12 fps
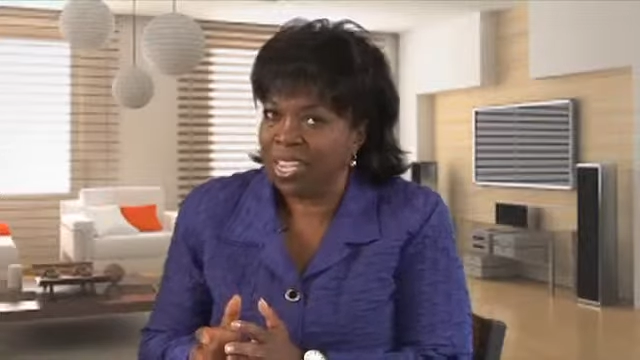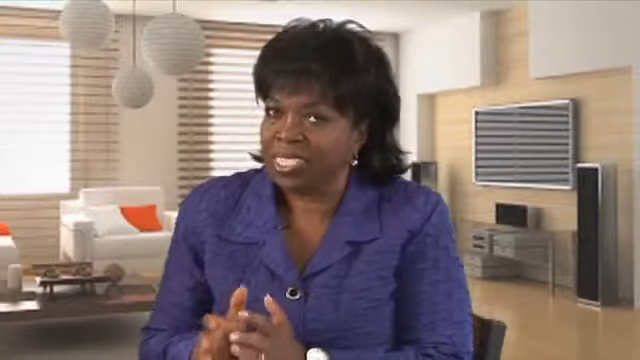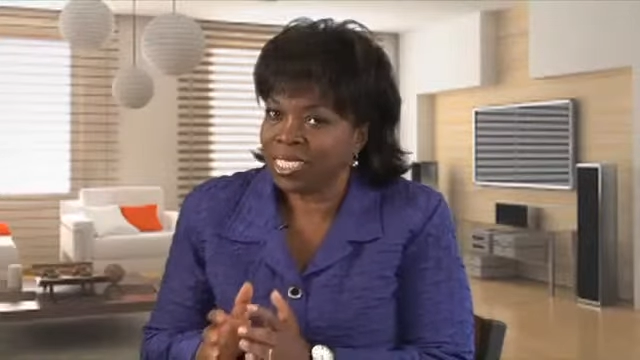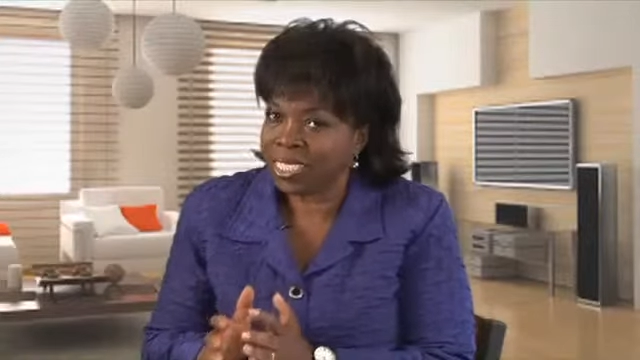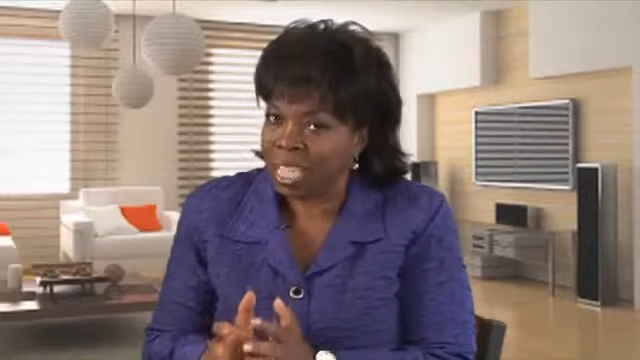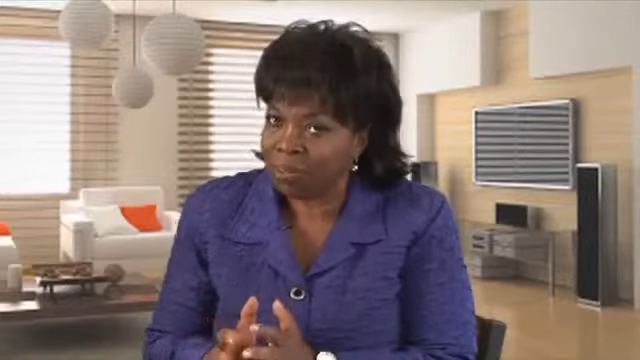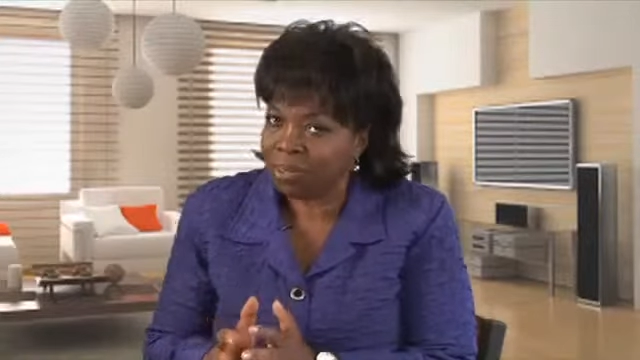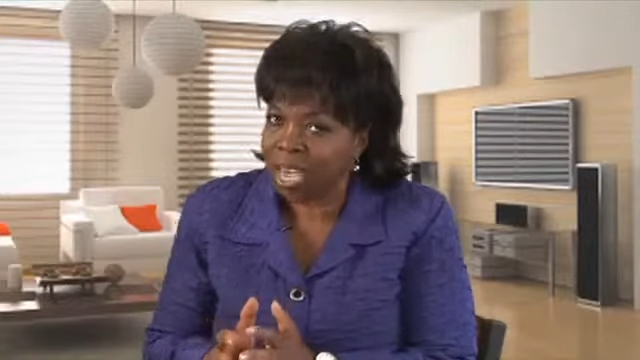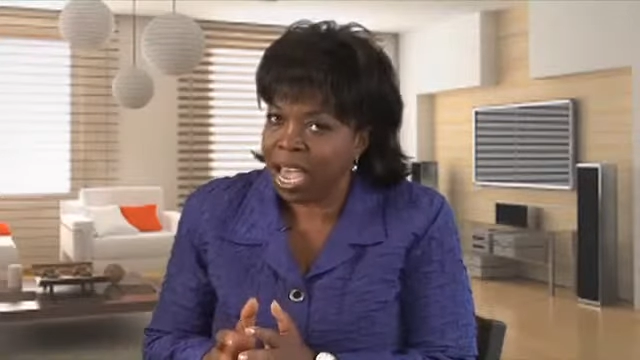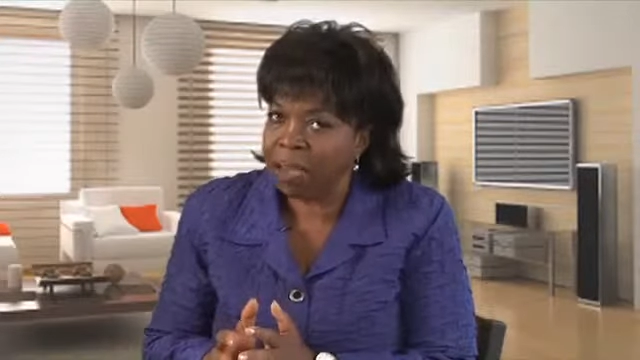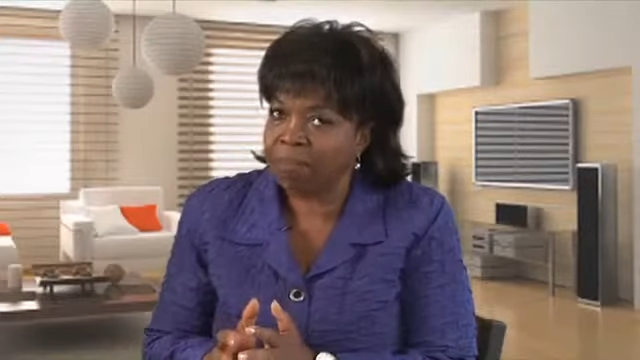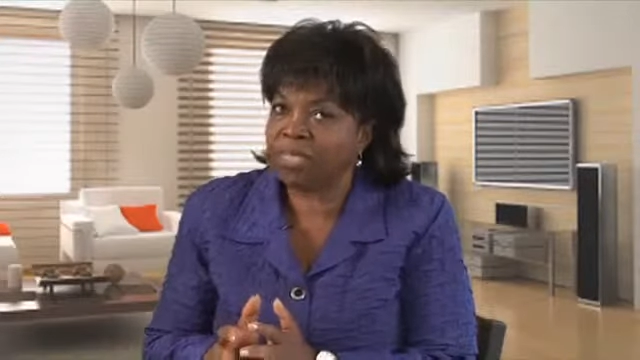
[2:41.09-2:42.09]

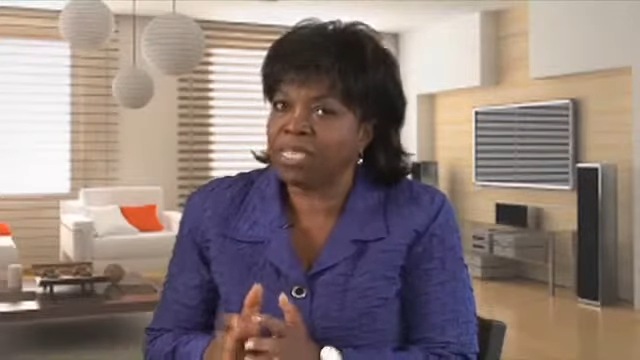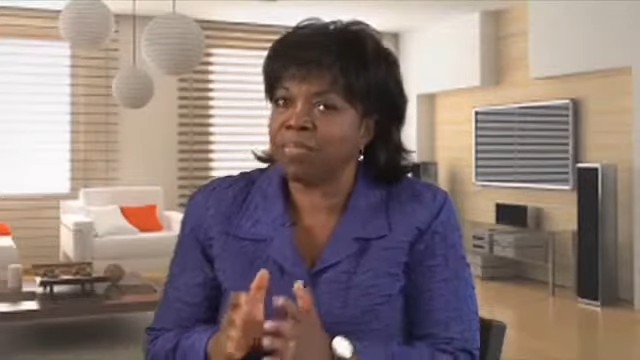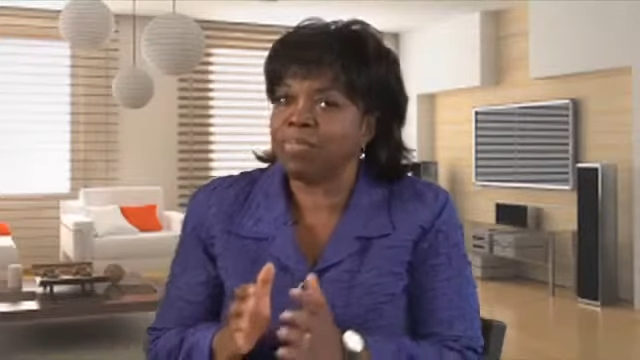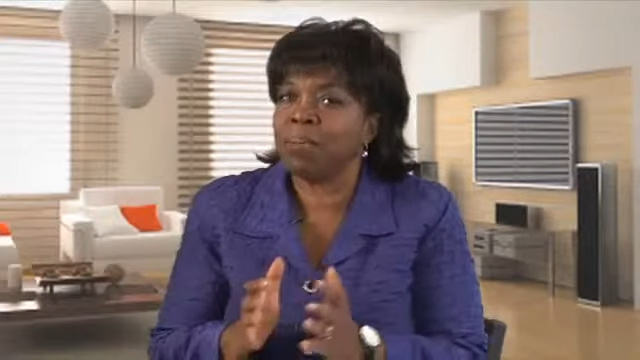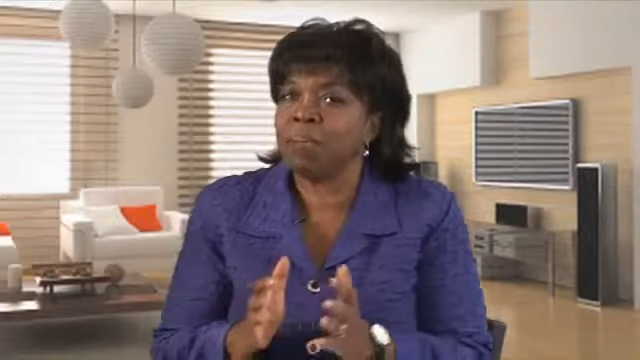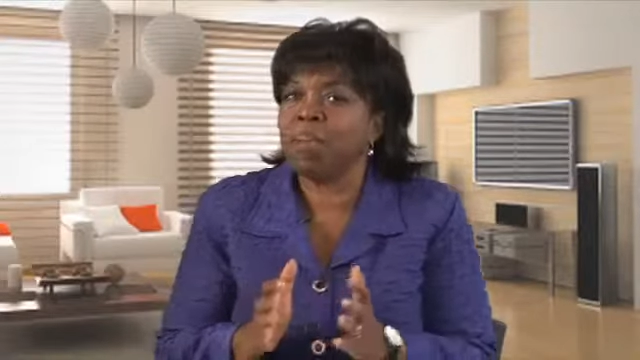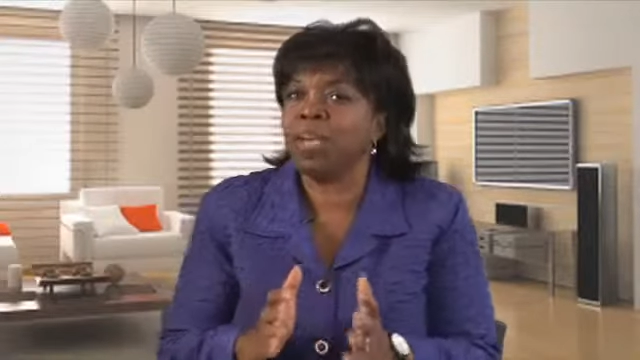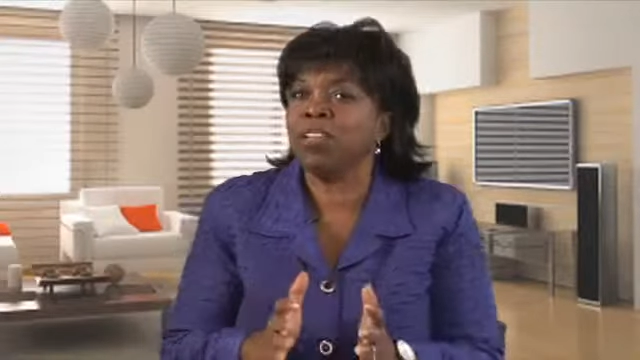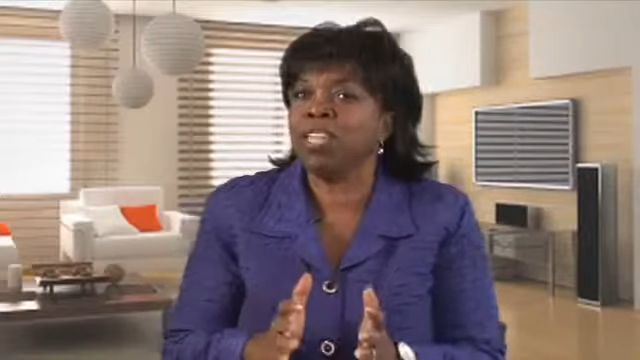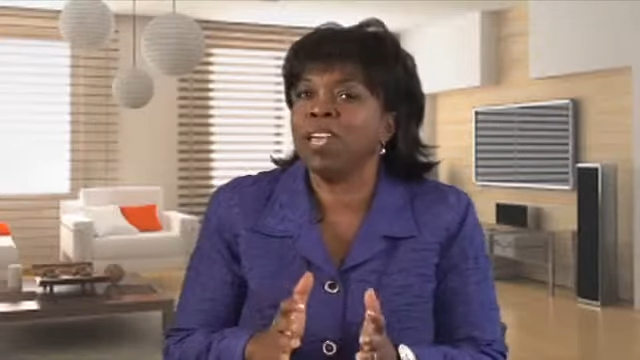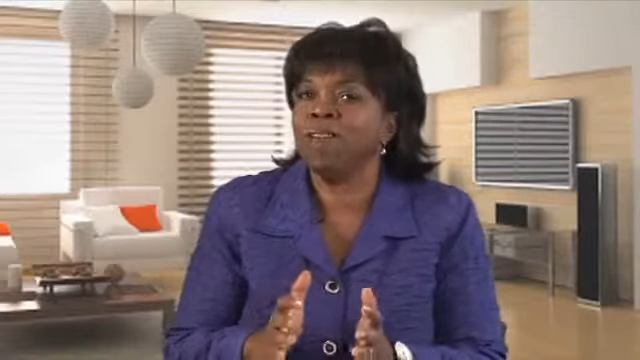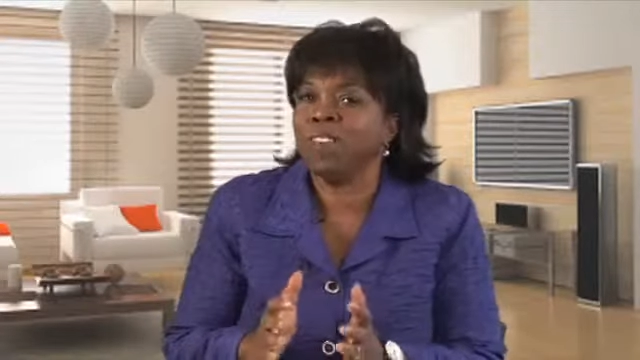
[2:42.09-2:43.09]
sometimes the bigger
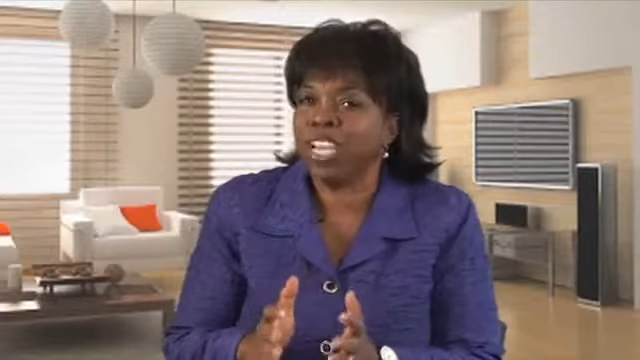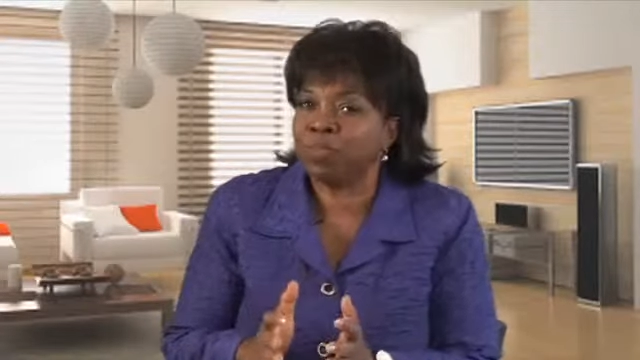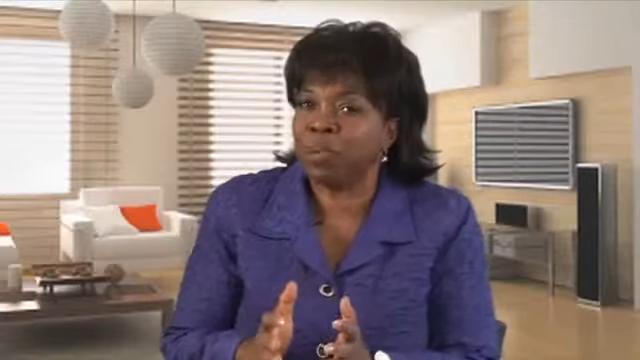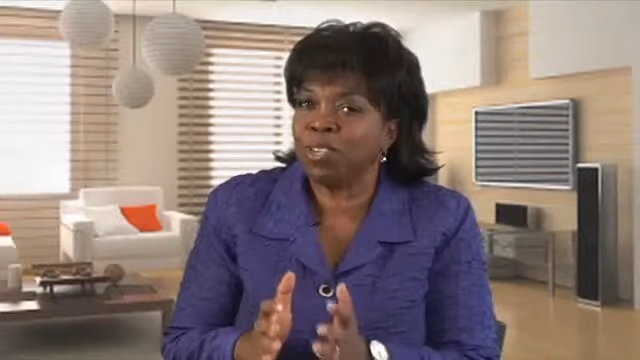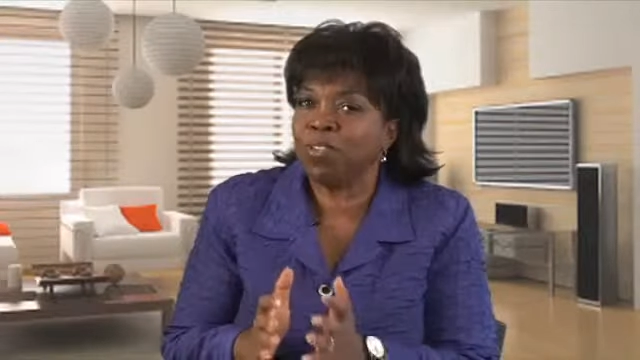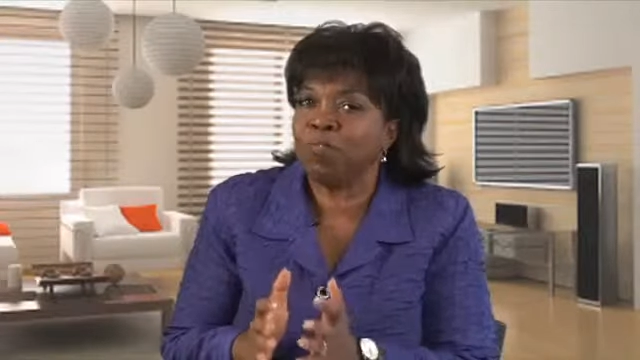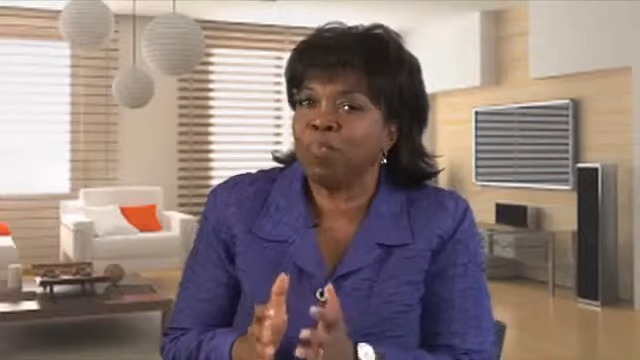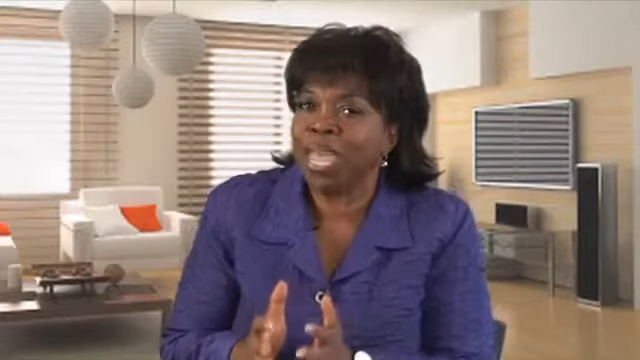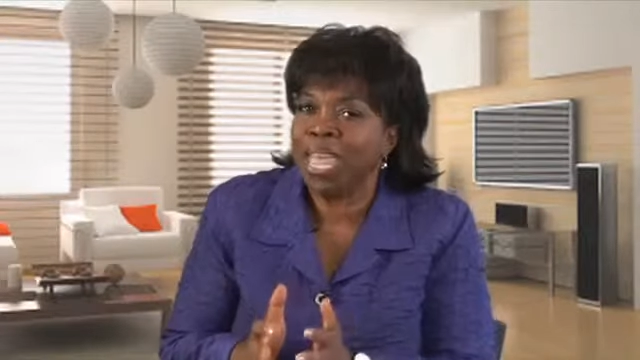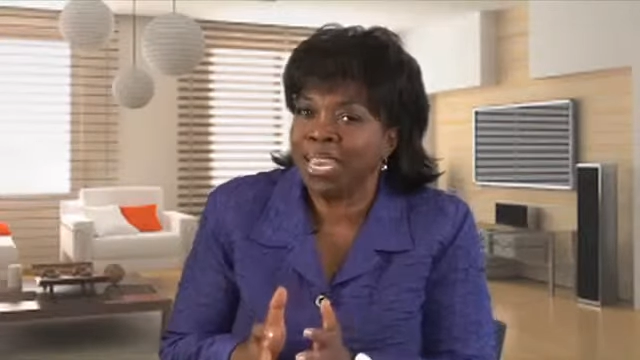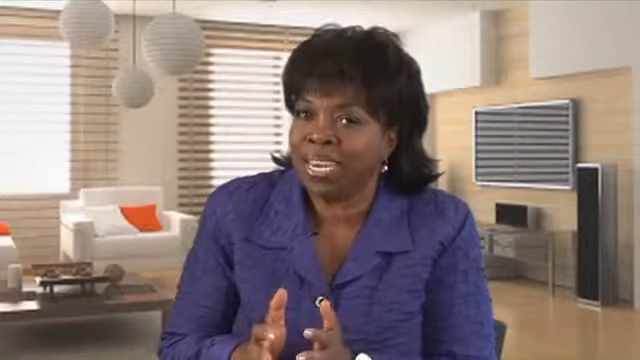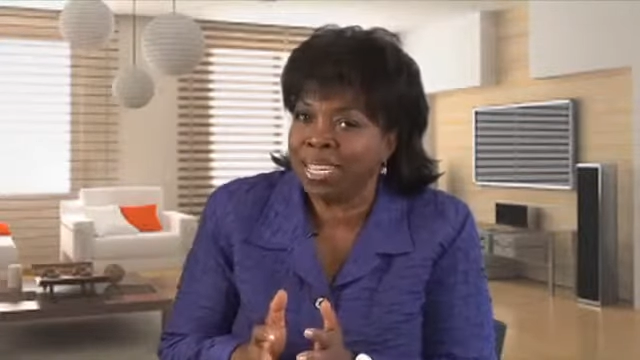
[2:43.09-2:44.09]
the investment you've
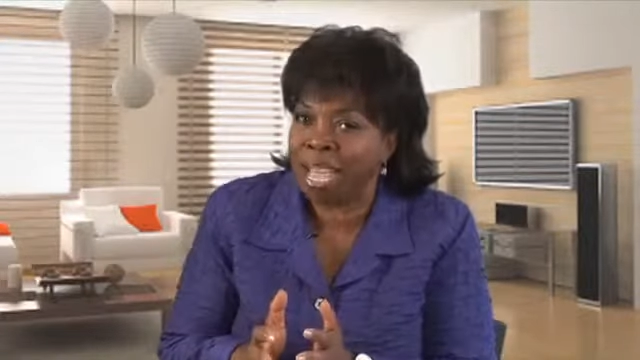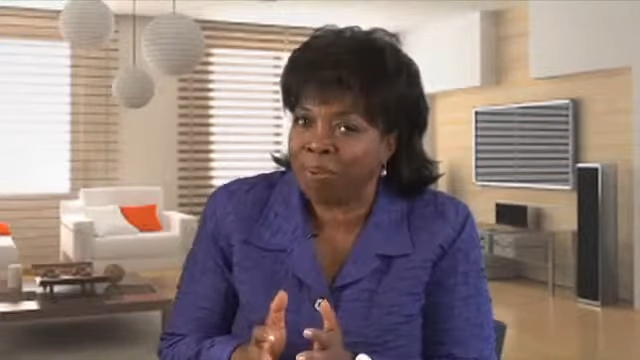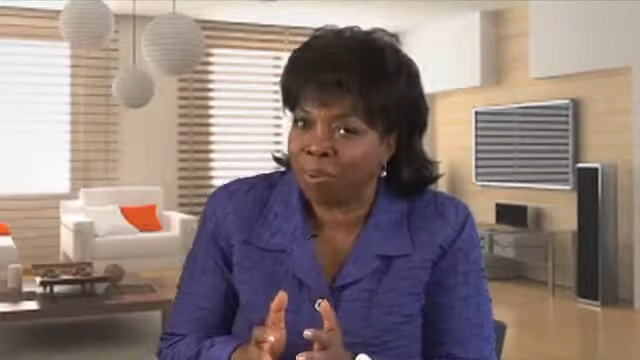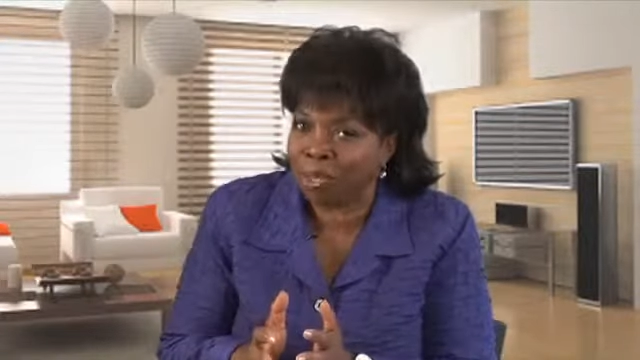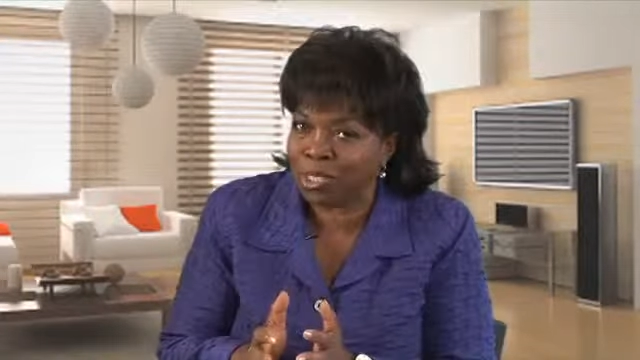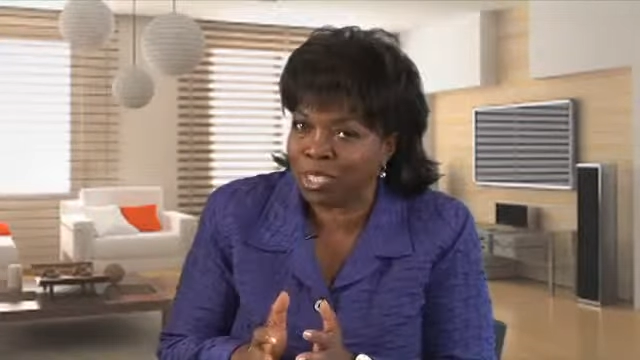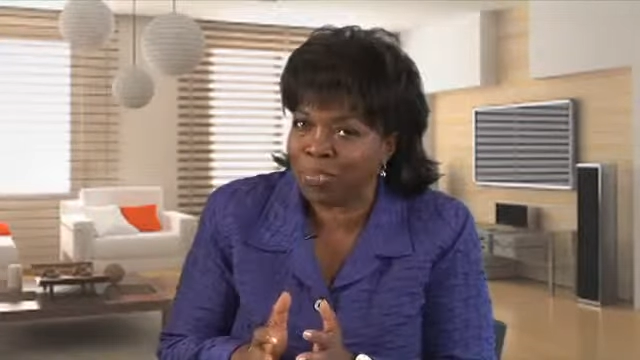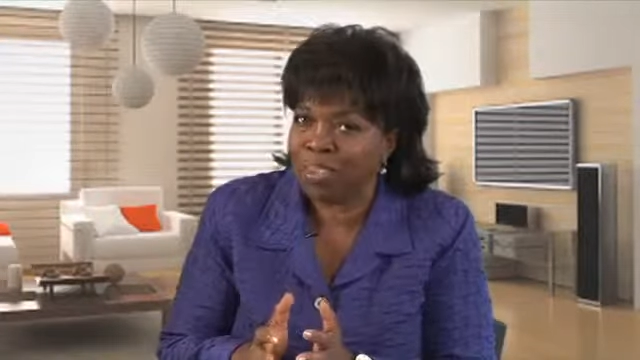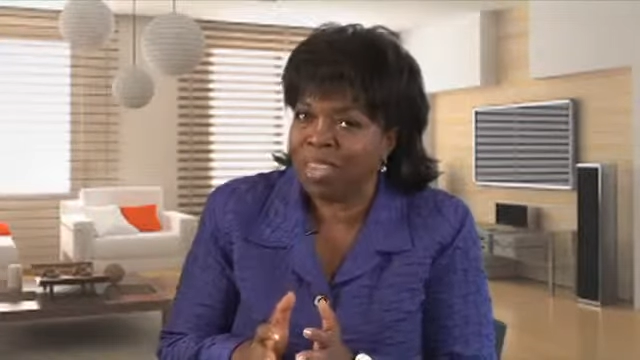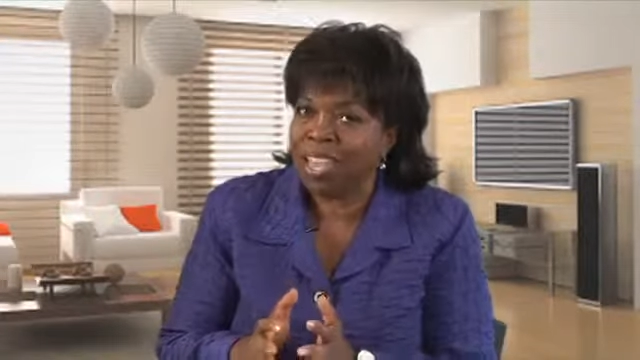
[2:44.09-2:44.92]
made in that person,